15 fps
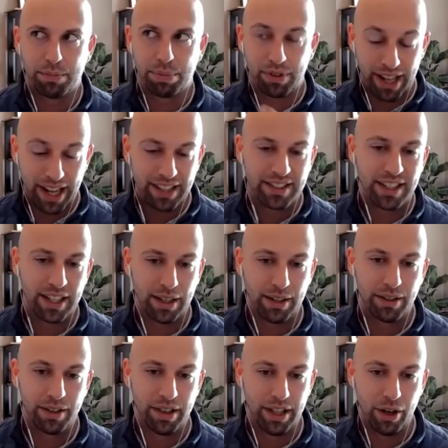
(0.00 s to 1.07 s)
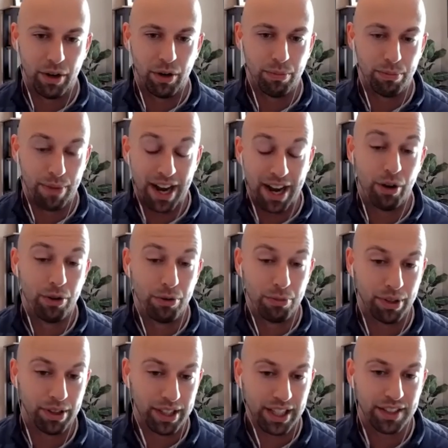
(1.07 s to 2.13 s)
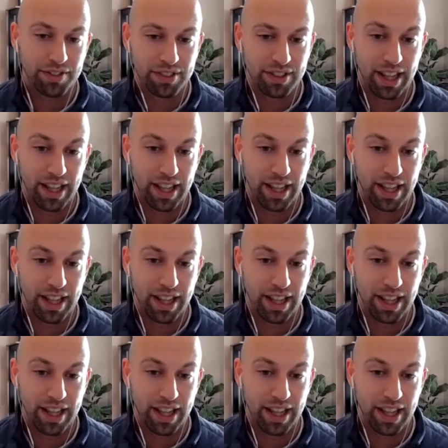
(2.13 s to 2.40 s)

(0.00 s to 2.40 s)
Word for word: planting the own, my own beliefs